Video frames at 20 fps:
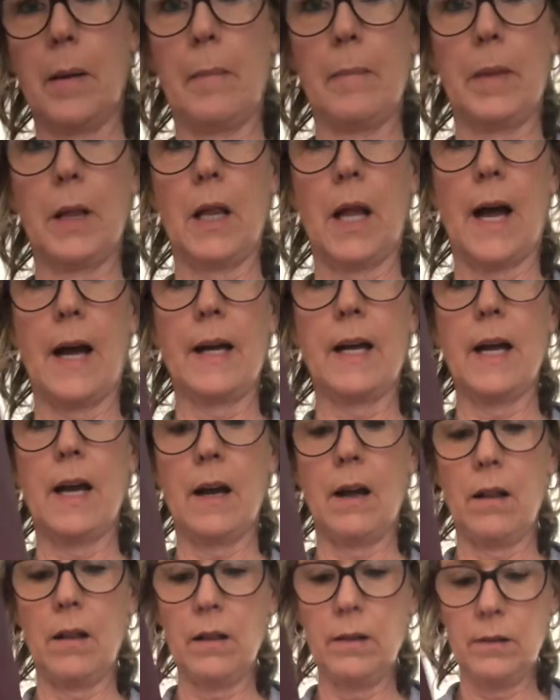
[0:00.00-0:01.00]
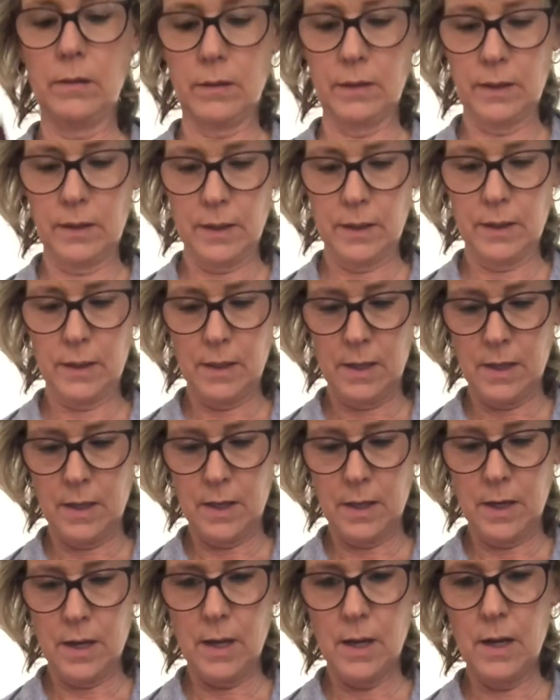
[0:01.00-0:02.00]
black L
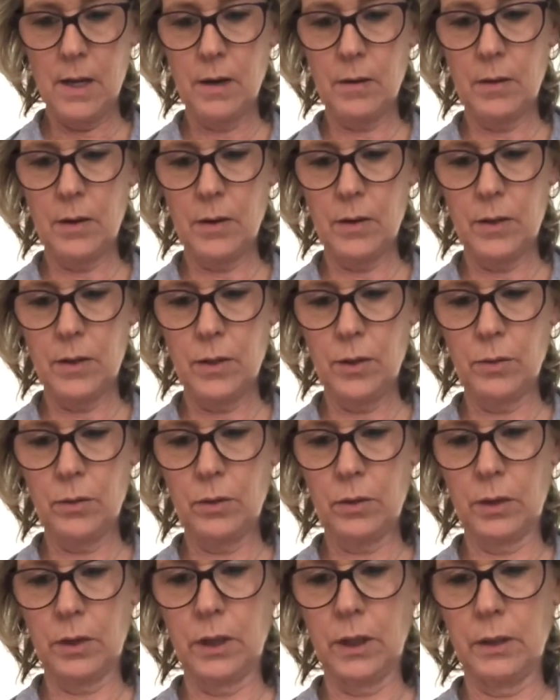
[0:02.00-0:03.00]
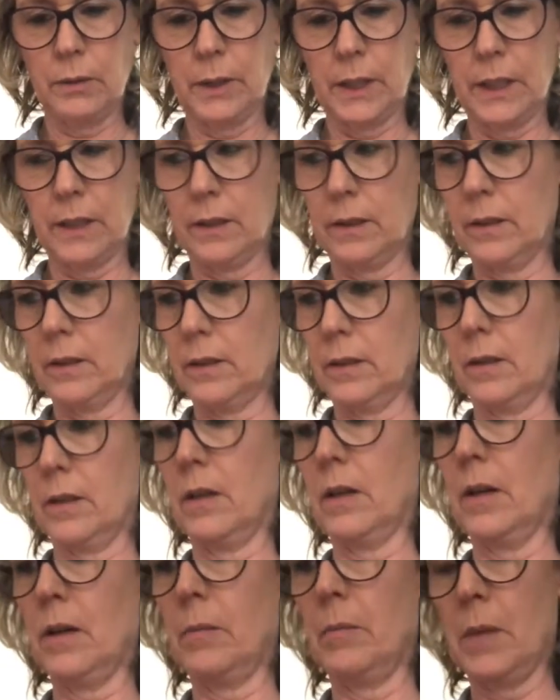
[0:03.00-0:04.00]
and I'm going to glue it
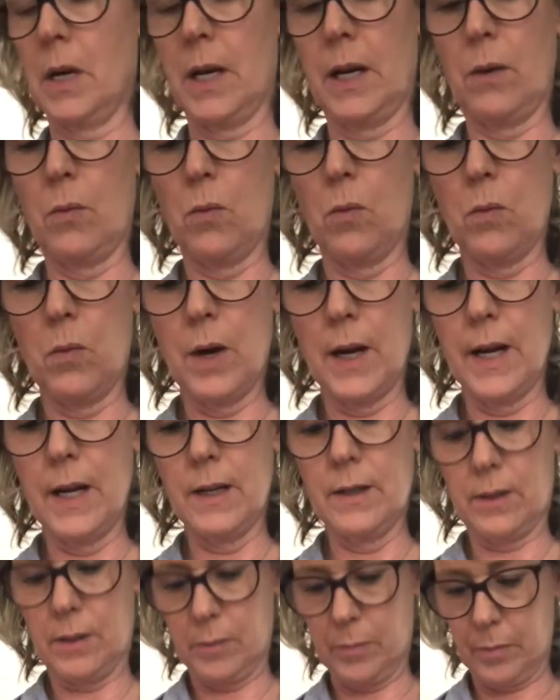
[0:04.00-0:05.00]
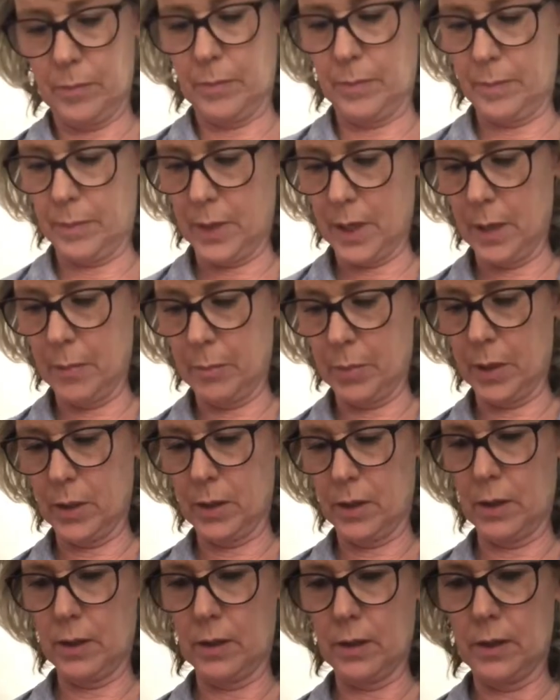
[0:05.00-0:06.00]
on my white
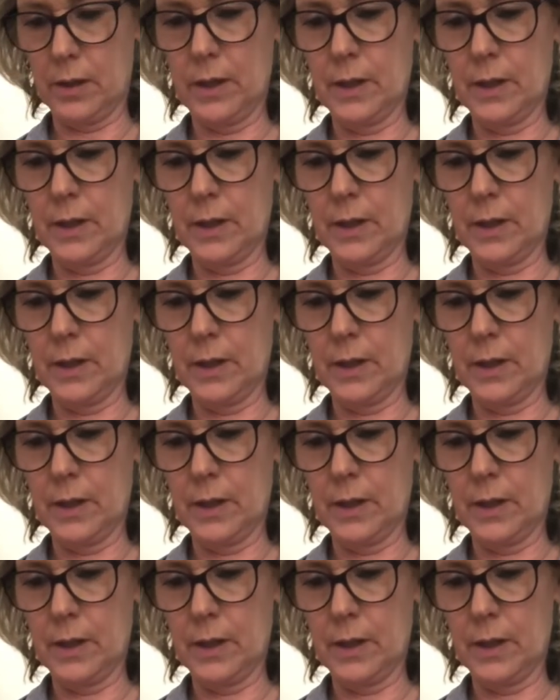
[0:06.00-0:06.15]
paper,